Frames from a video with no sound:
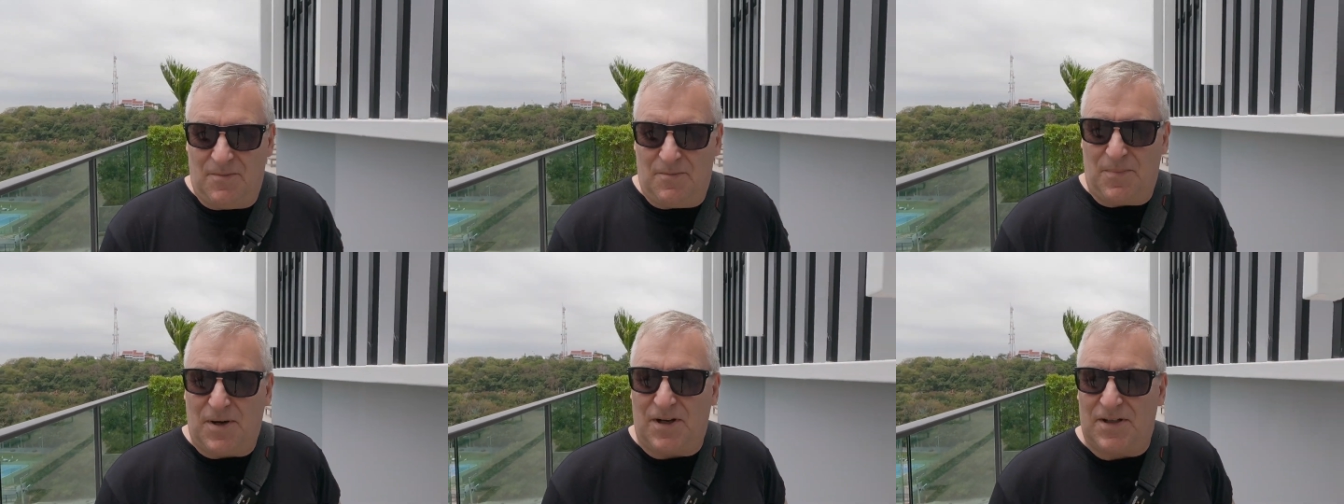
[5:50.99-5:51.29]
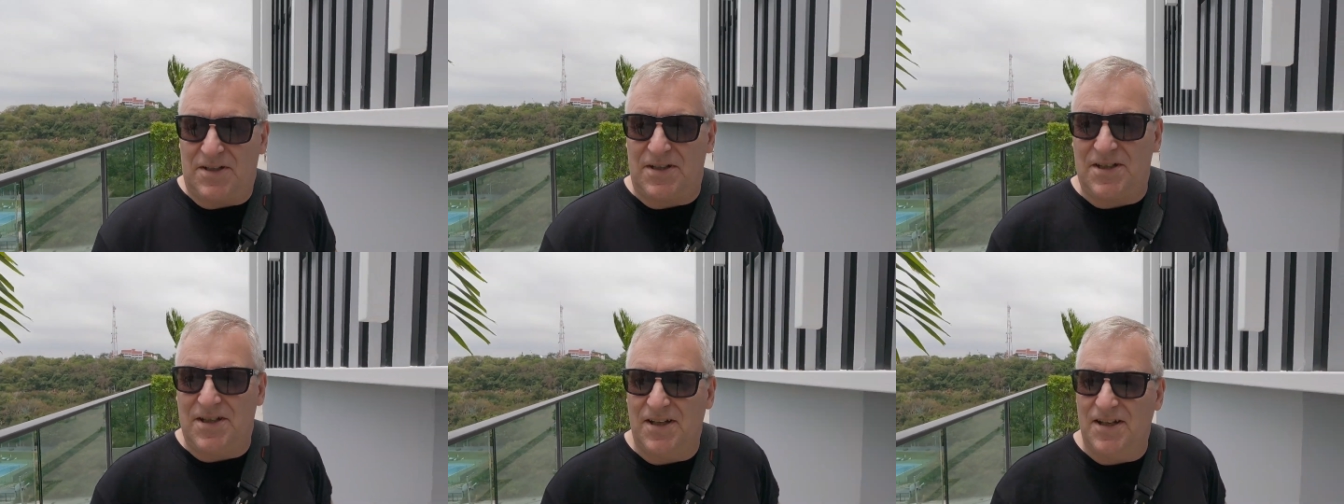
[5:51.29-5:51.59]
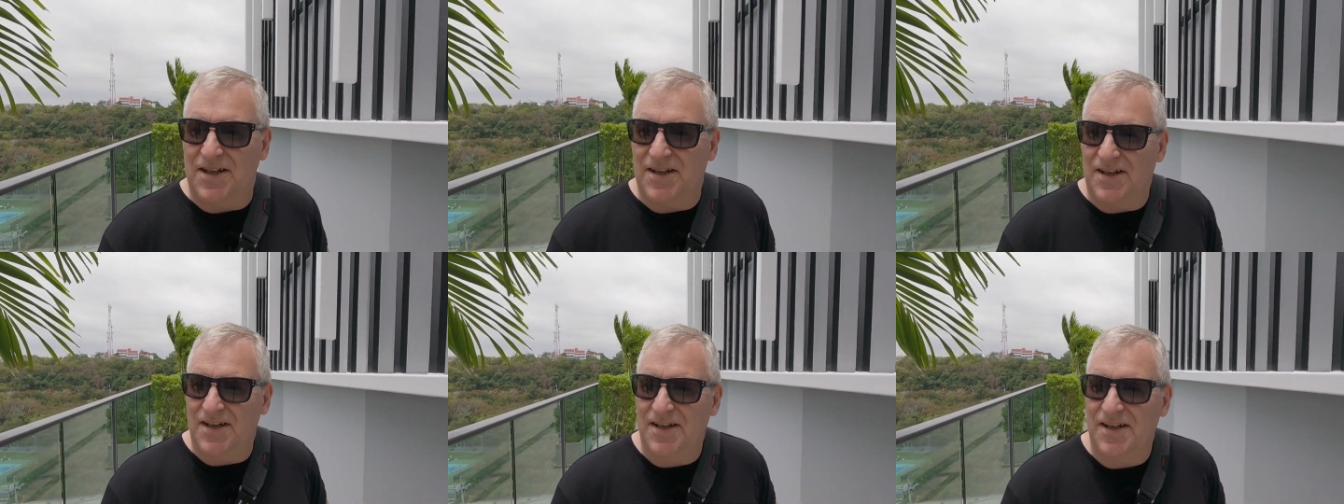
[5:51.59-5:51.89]
But
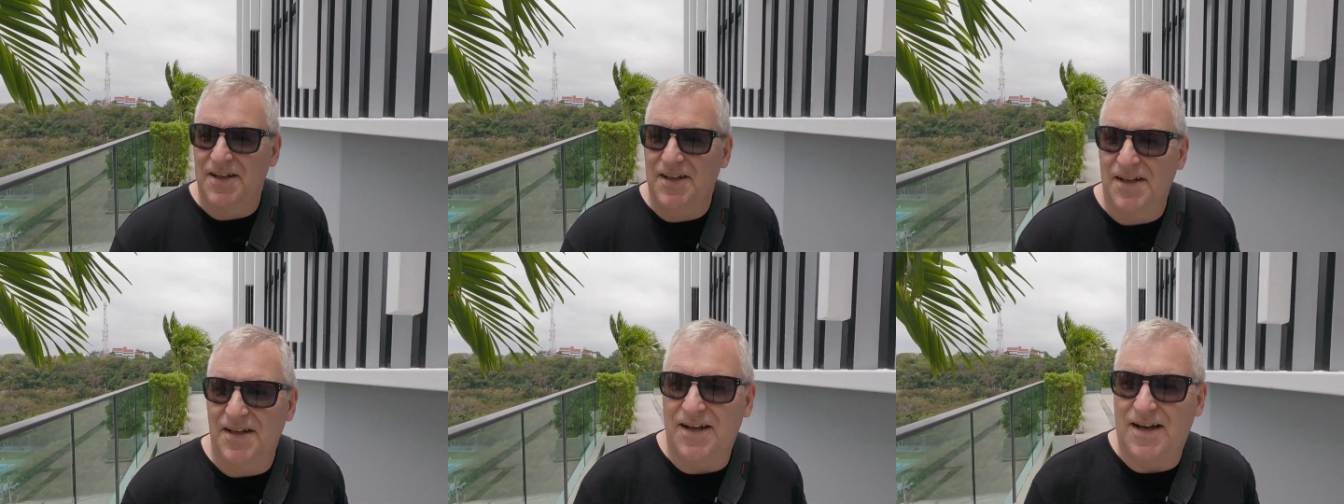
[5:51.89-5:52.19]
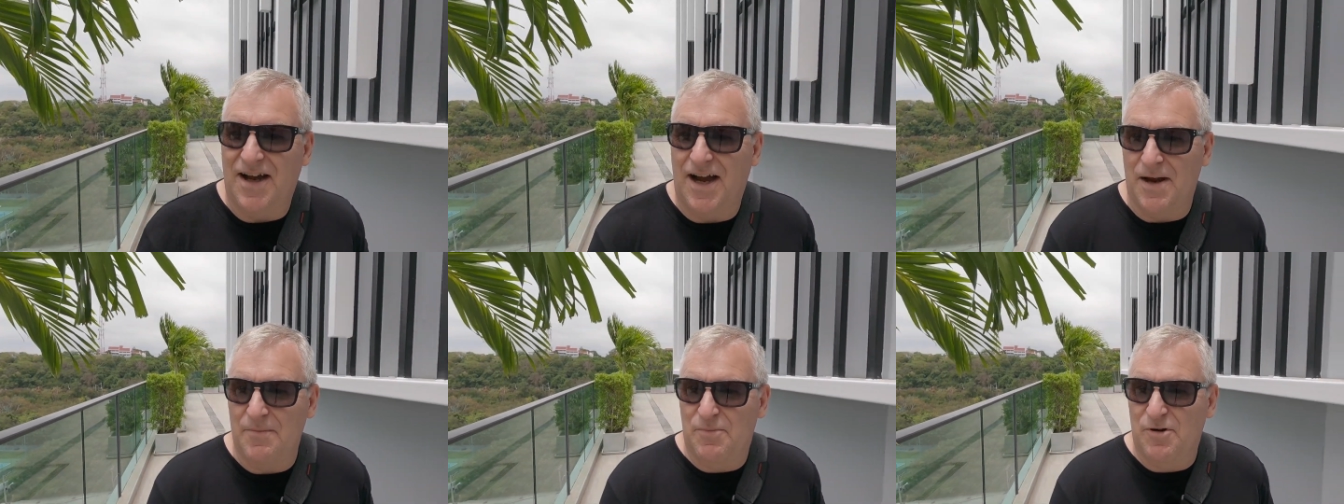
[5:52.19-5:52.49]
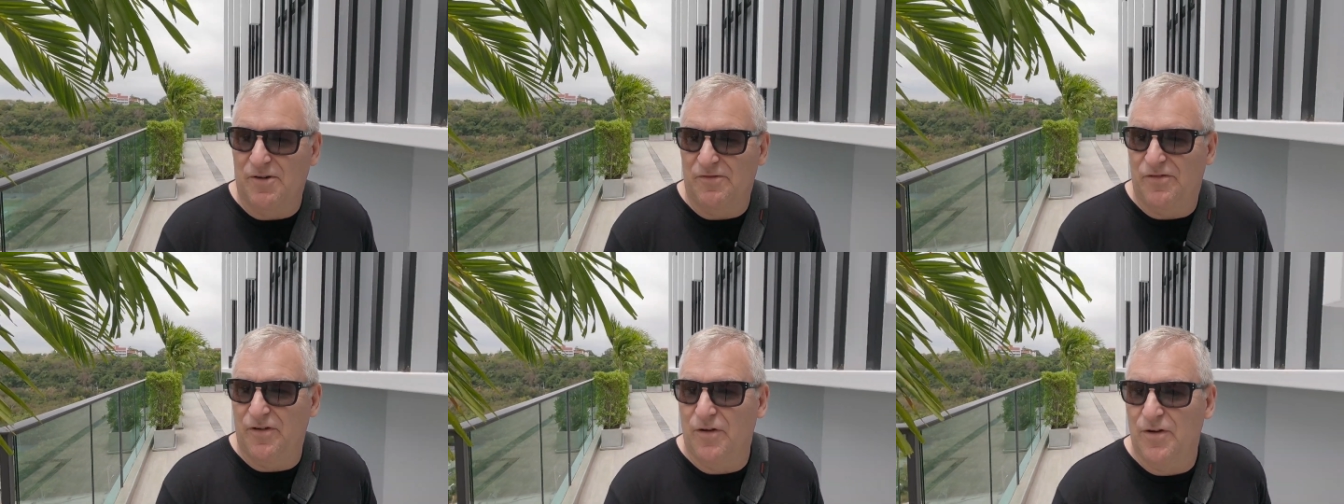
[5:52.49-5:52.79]
I
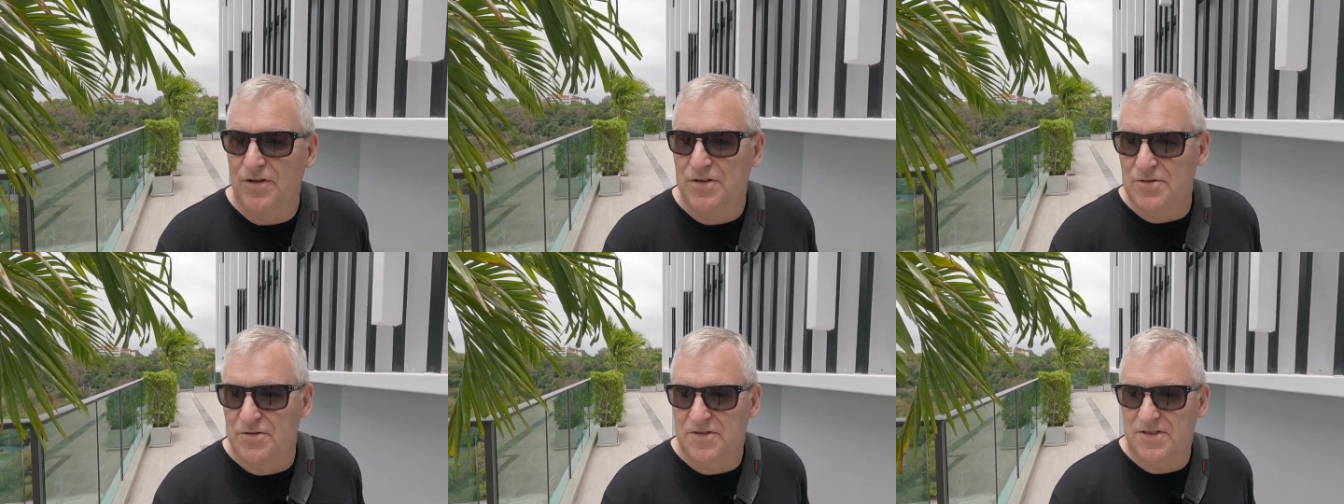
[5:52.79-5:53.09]
prefer to